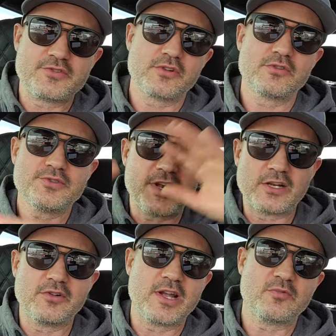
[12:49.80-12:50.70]
in circles and
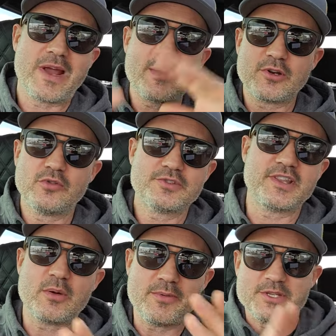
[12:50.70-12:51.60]
I go down rabbit holes
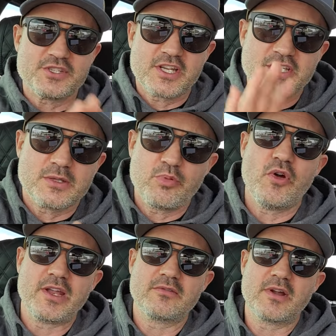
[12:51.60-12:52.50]
and they want me to just get to the
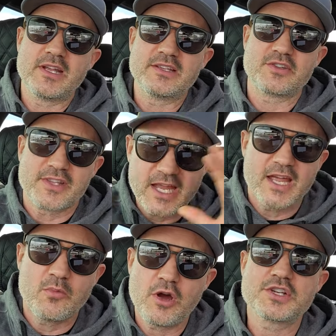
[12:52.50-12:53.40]
point, right? So they
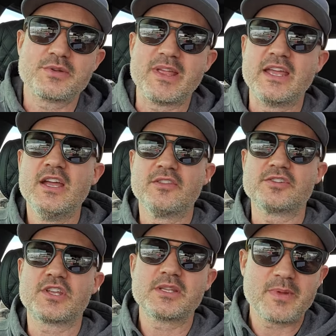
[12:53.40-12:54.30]
can't watch me.
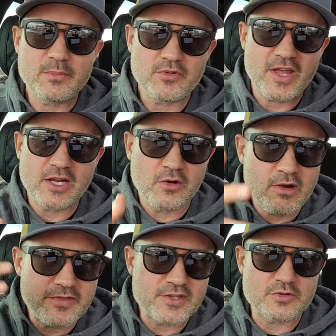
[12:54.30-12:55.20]
There's other people that go
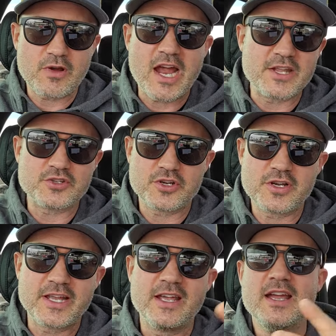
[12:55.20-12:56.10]
on this ride and
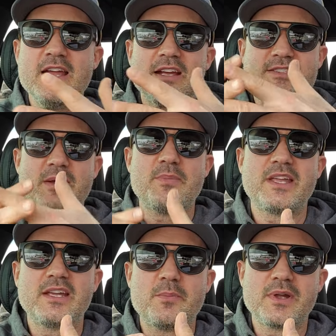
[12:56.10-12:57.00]
journey because I'm
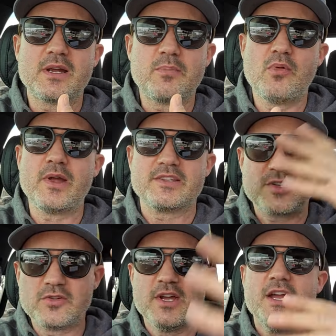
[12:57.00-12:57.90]
making a bigger point.
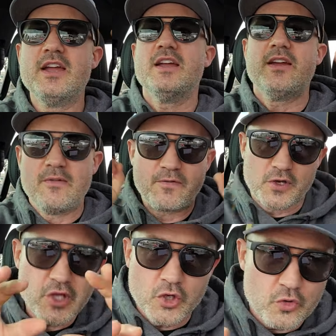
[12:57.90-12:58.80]
So
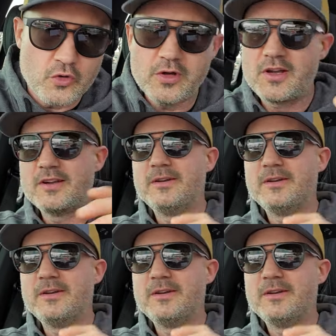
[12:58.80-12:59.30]
for you,